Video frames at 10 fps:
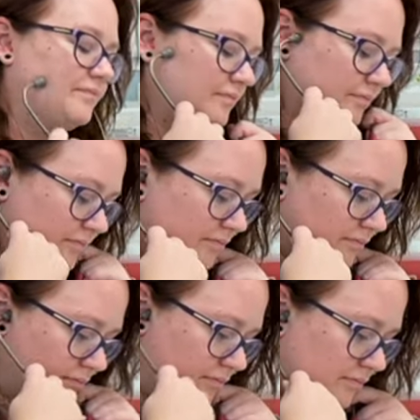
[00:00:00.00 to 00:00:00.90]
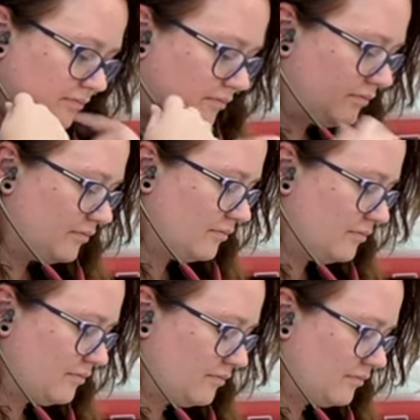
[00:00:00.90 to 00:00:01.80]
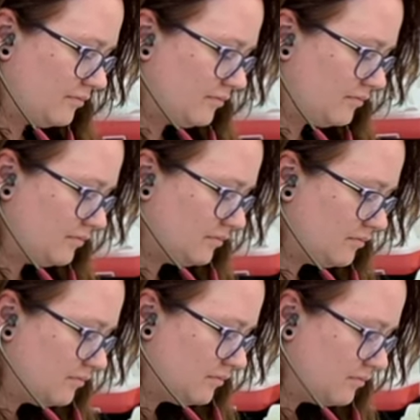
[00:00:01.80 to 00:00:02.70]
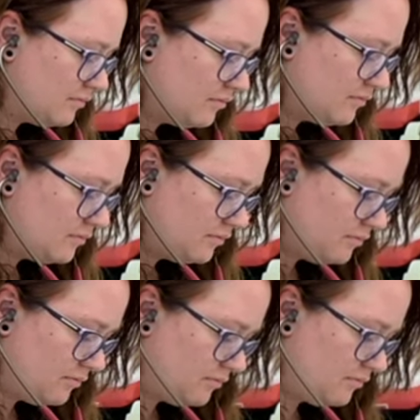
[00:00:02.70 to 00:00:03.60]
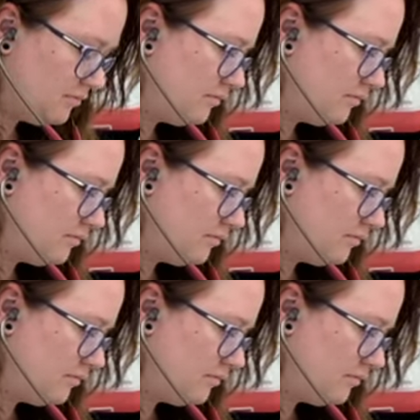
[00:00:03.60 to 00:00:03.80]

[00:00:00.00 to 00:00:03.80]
(no one is talking)